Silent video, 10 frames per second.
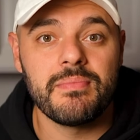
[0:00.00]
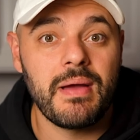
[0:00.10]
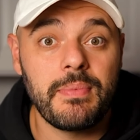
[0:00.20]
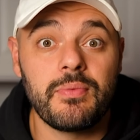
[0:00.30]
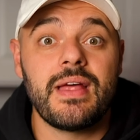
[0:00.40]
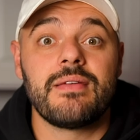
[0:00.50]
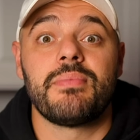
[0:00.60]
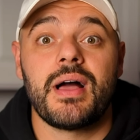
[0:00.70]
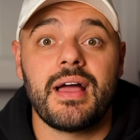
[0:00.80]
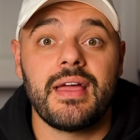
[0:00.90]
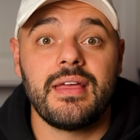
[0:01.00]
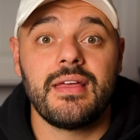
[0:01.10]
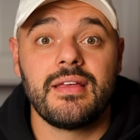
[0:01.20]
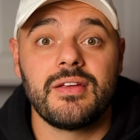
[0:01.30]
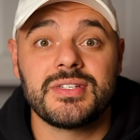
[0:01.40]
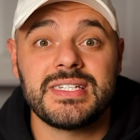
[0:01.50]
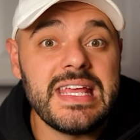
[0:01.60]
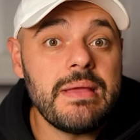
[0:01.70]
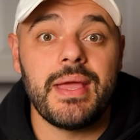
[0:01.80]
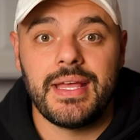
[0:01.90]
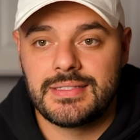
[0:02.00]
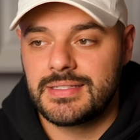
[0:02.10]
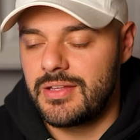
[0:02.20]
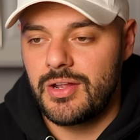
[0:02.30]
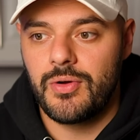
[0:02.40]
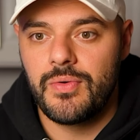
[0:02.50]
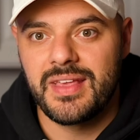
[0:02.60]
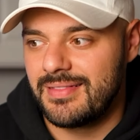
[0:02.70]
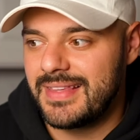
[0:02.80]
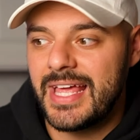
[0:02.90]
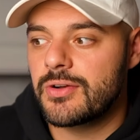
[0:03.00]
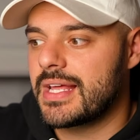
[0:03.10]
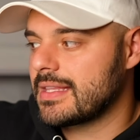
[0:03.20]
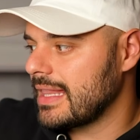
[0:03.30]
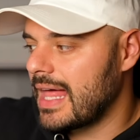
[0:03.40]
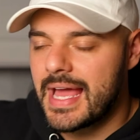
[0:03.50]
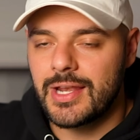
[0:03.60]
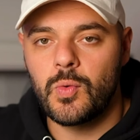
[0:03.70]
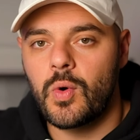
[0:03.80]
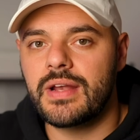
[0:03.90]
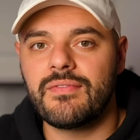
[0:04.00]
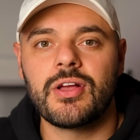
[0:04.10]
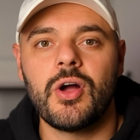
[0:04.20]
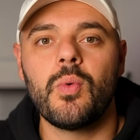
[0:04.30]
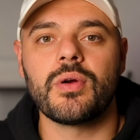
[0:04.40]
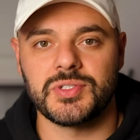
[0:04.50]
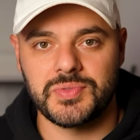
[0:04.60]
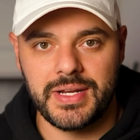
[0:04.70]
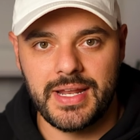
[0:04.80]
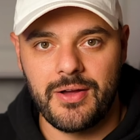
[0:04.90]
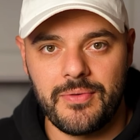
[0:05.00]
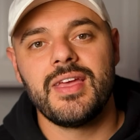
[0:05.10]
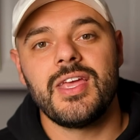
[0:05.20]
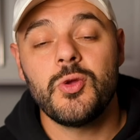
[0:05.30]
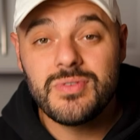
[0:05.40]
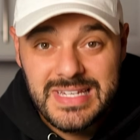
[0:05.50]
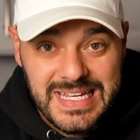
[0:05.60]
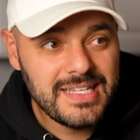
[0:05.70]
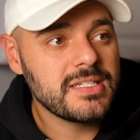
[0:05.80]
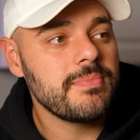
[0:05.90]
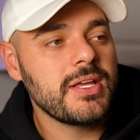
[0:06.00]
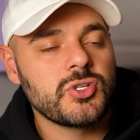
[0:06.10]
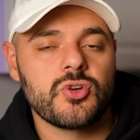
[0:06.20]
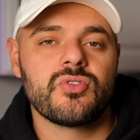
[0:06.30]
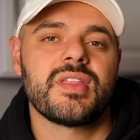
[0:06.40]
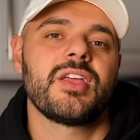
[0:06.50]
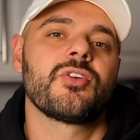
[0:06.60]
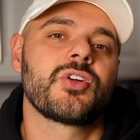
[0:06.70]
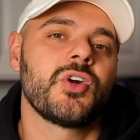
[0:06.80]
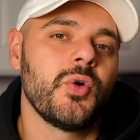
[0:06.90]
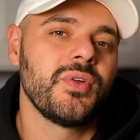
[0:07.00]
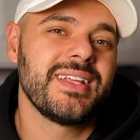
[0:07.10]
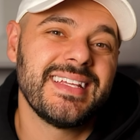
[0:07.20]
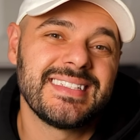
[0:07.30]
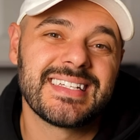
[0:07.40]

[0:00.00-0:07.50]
might be read by your teammates, you know, later down the line who aren't even coworkers right now. You need to make sure that your code is